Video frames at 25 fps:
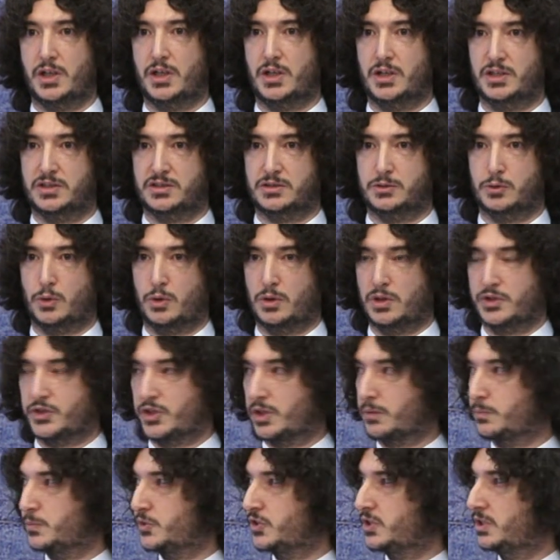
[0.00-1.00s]
through the
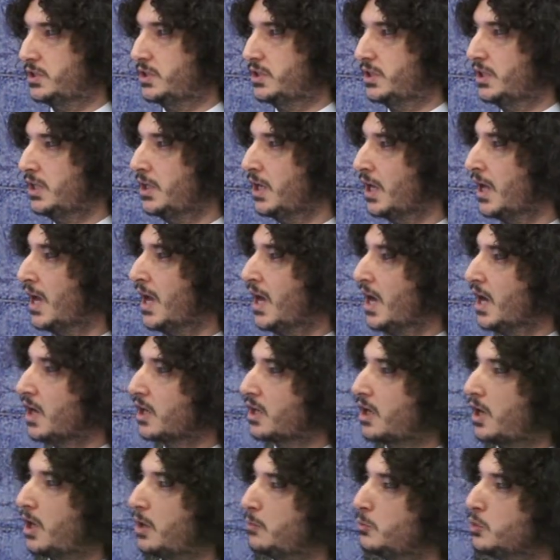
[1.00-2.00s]
monitoring initiatives.
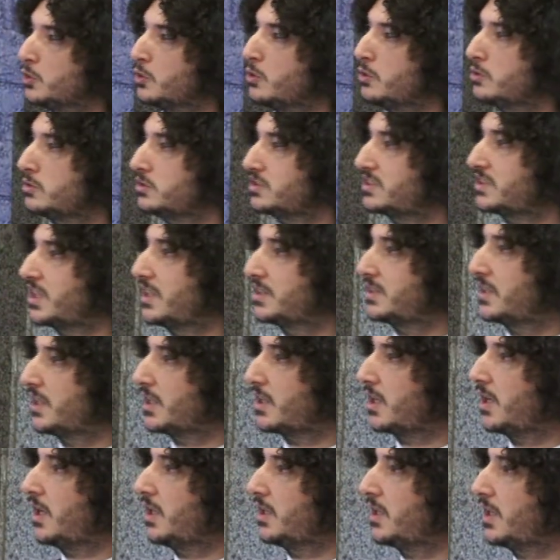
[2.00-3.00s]
Of course,
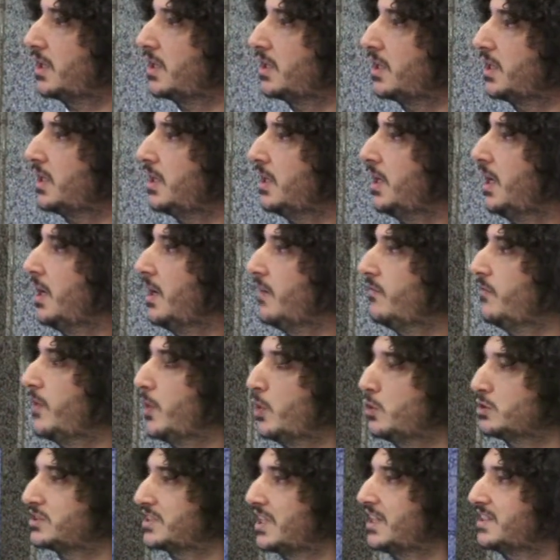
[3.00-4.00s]
collective action
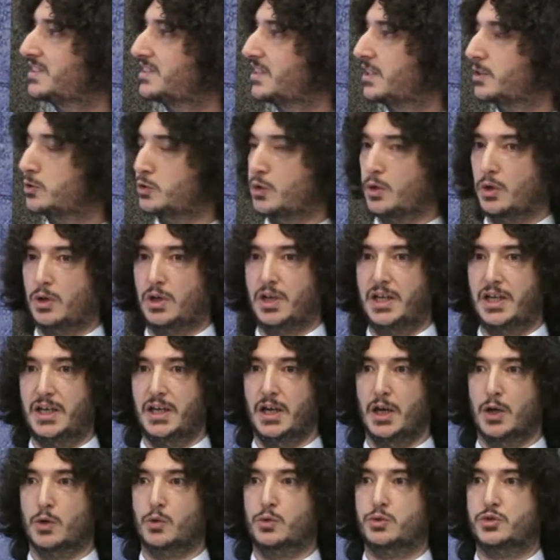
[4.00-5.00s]
does not only
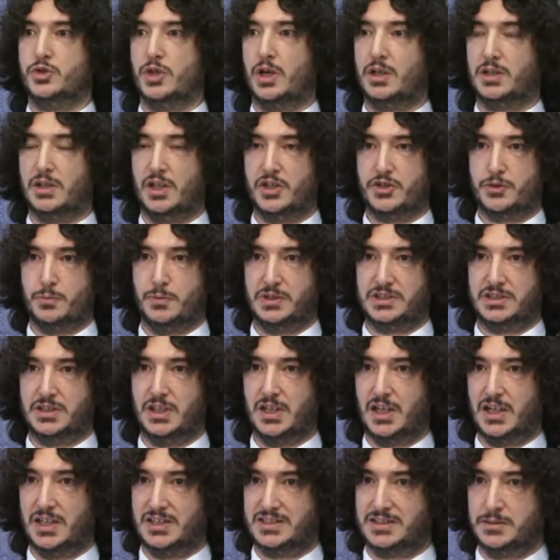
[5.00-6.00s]
occur between business
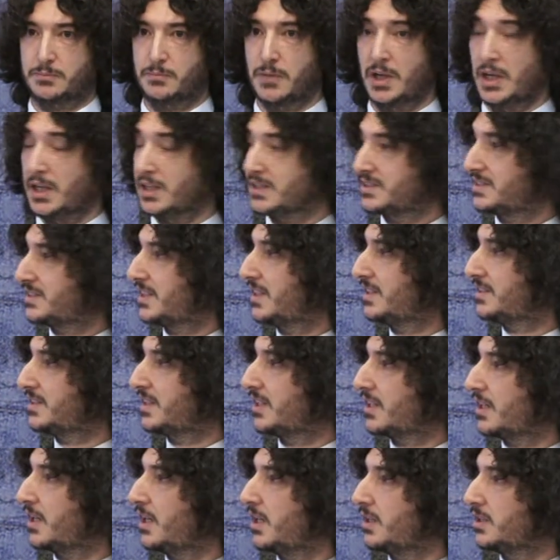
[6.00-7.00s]
people and students,
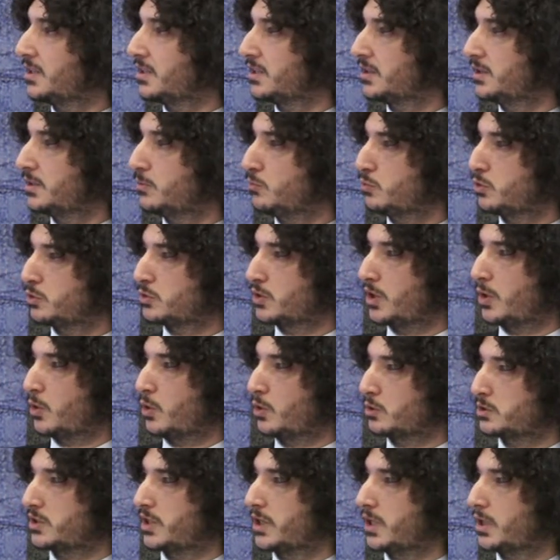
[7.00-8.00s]
as previously mentioned.
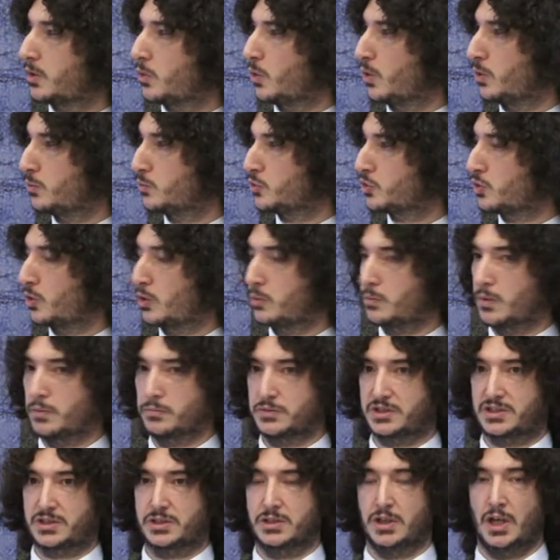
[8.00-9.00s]
The public
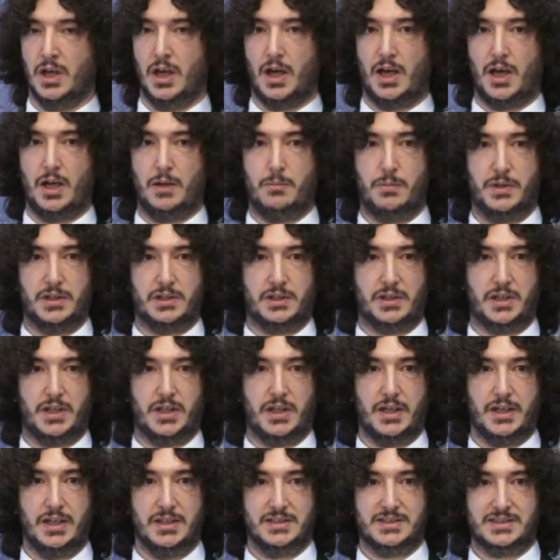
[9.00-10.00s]
sector should come
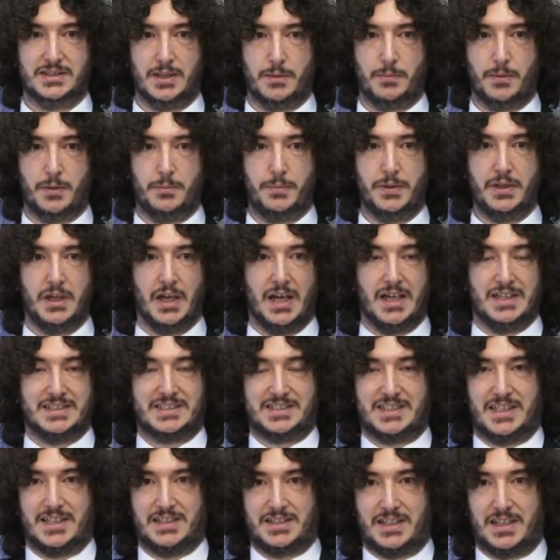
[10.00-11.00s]
together with the private
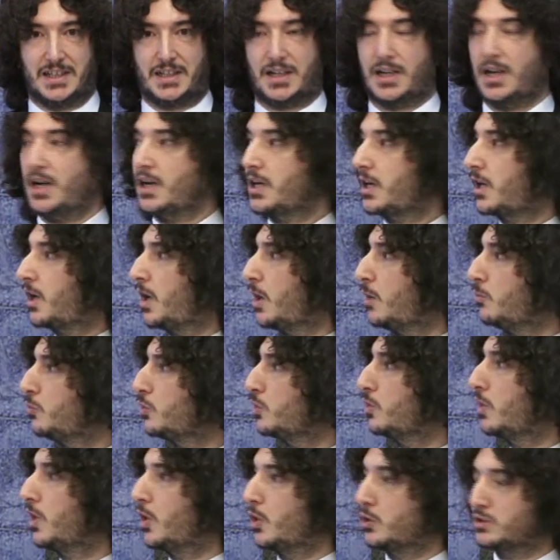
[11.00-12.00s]
sector and
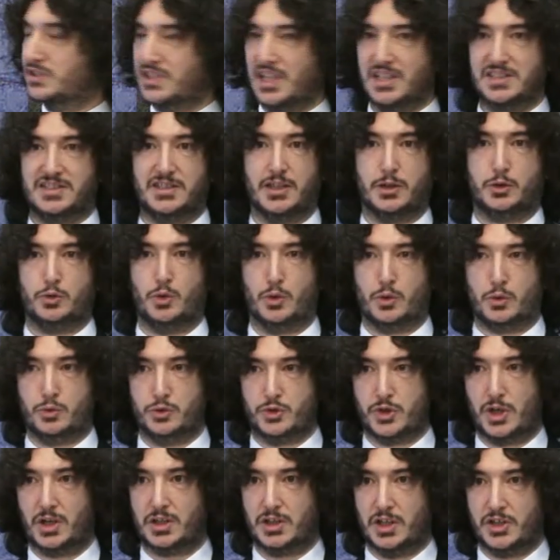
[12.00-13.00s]
civil society
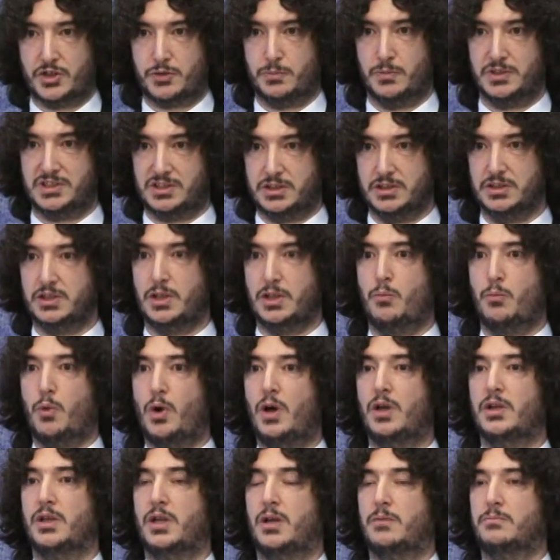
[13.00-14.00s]
organizations.
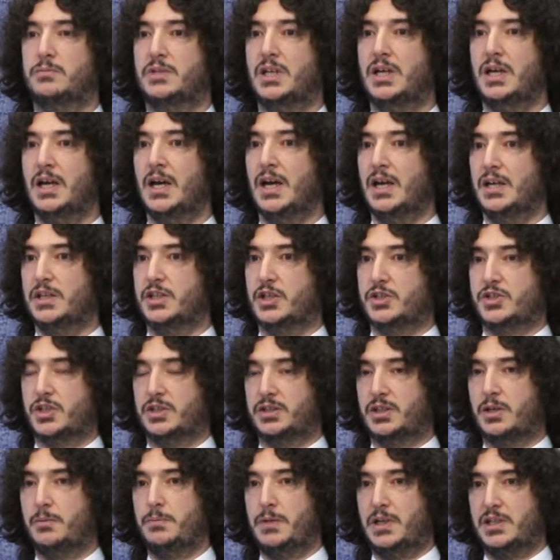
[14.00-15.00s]
The role of the civil
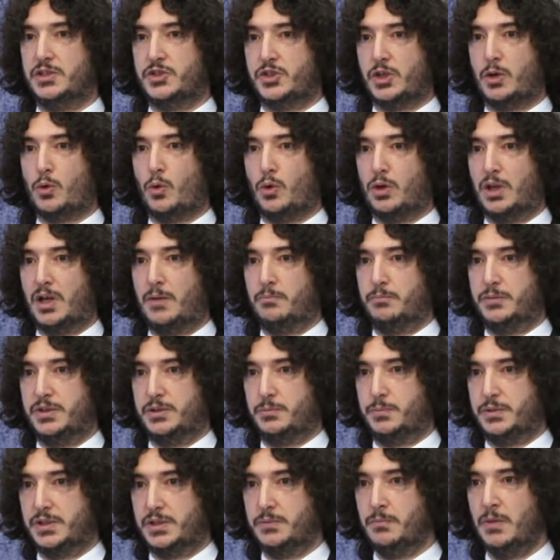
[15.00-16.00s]
society organizations
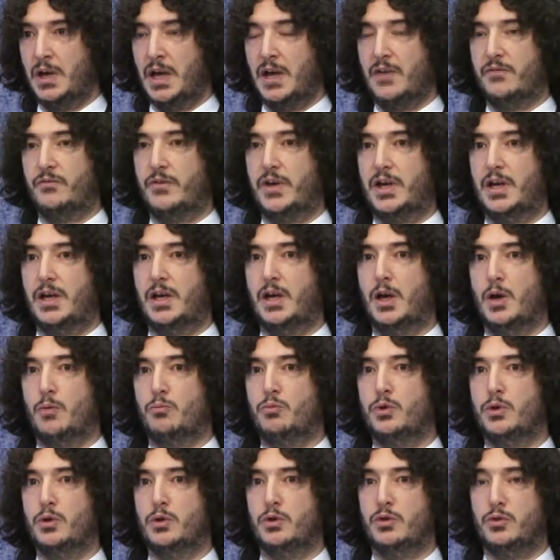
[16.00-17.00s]
is to render the
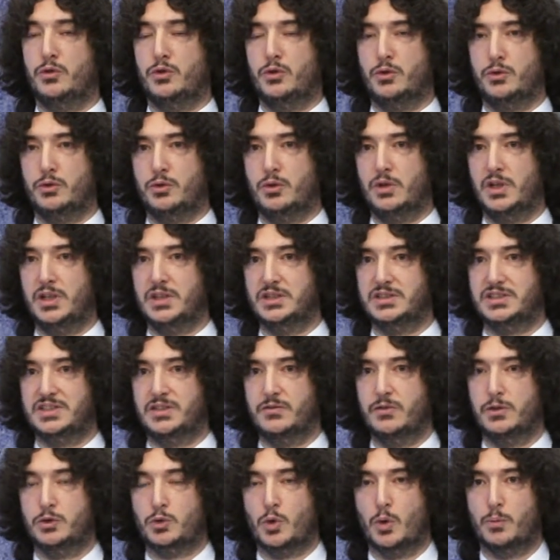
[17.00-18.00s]
gathering of public and
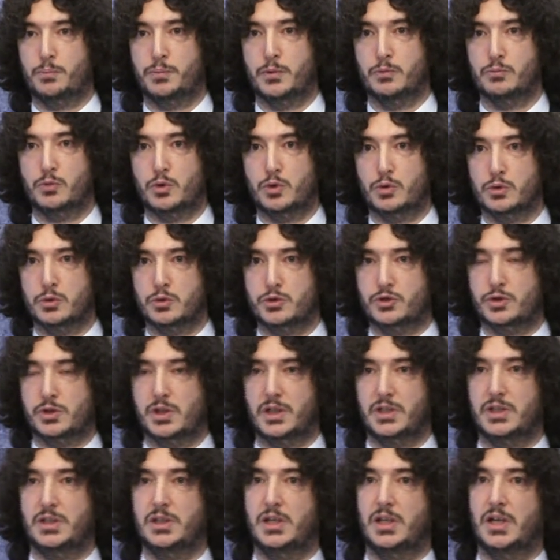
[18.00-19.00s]
private sectors
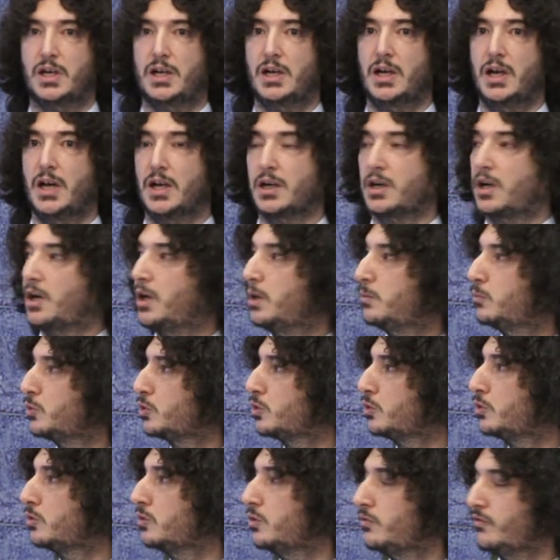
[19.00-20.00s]
easier.
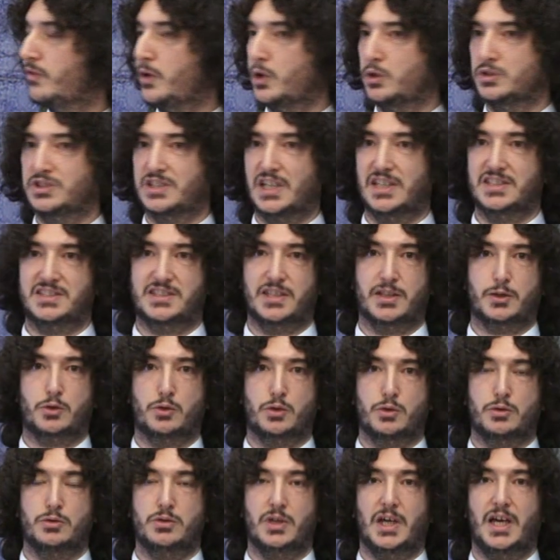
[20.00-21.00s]
As TUSIAD,
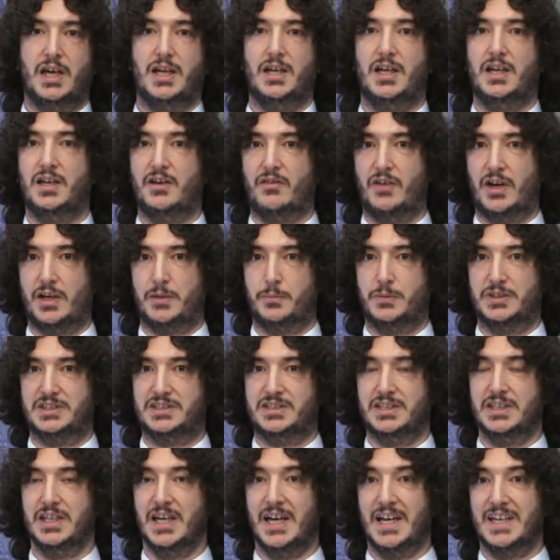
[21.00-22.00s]
we believe that
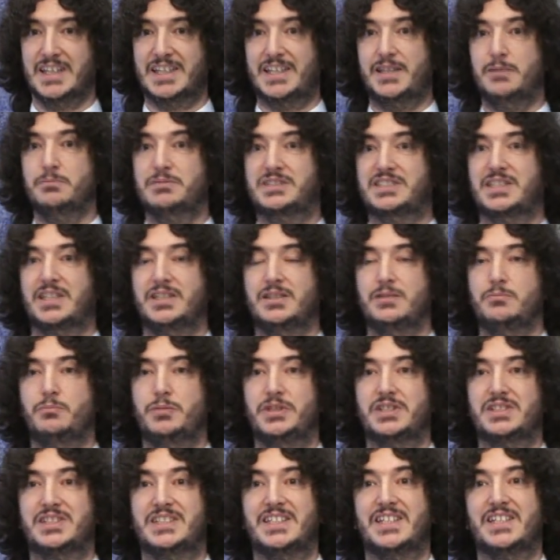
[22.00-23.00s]
without pointing
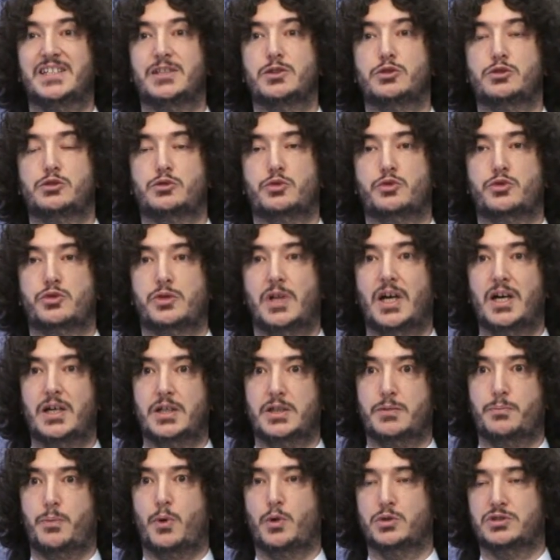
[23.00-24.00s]
fingers, the
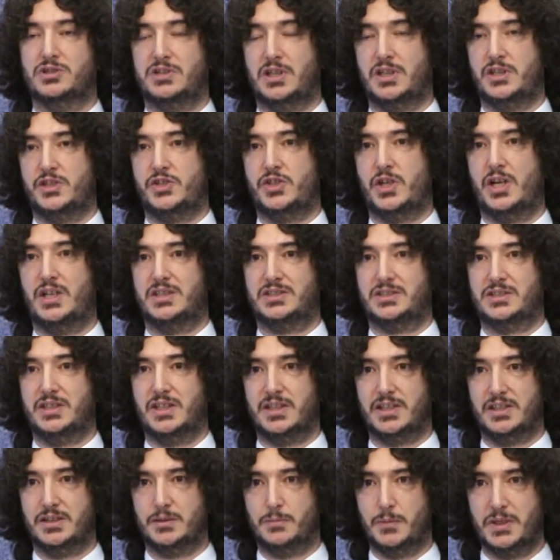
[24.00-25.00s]
perception that this is a
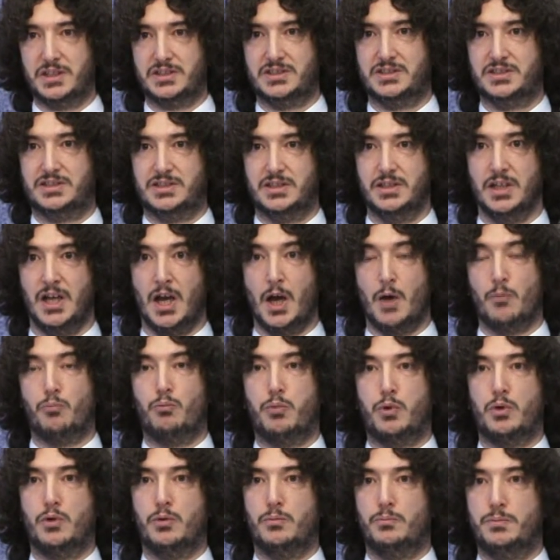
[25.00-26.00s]
common problem in our
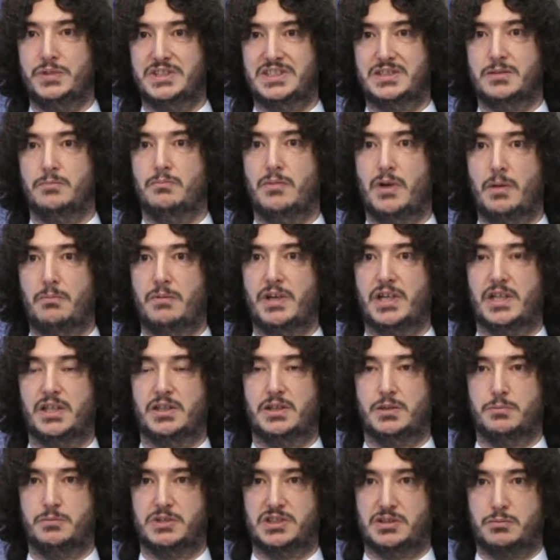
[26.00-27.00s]
country, and in fighting
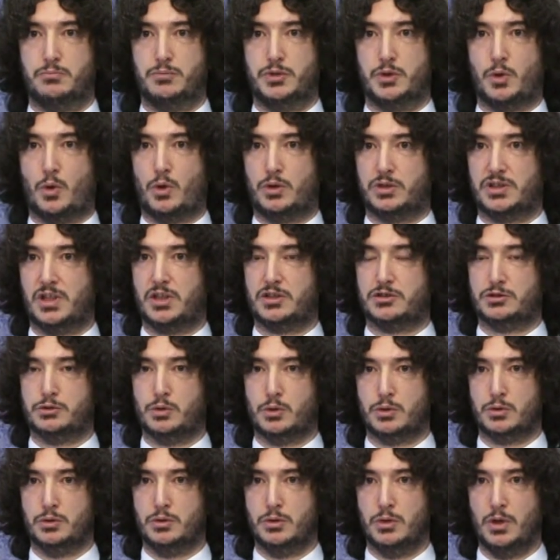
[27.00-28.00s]
corruption,
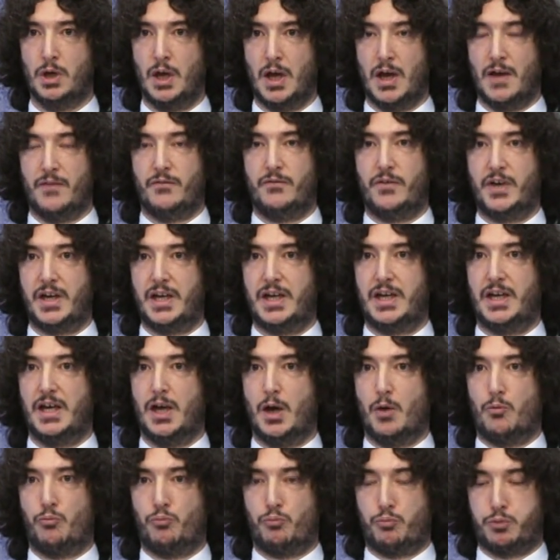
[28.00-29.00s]
everyone should join
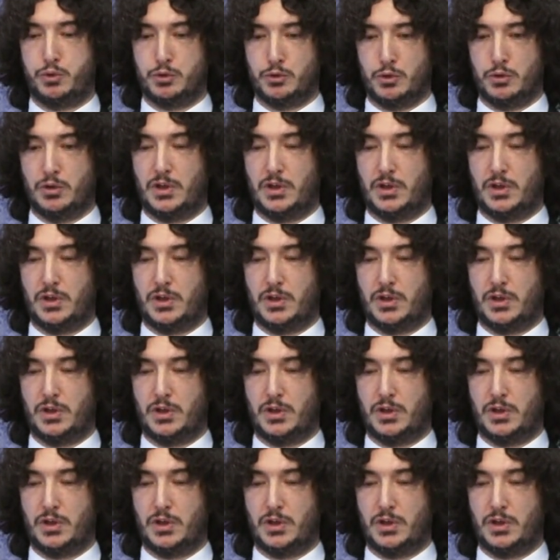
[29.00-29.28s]
forces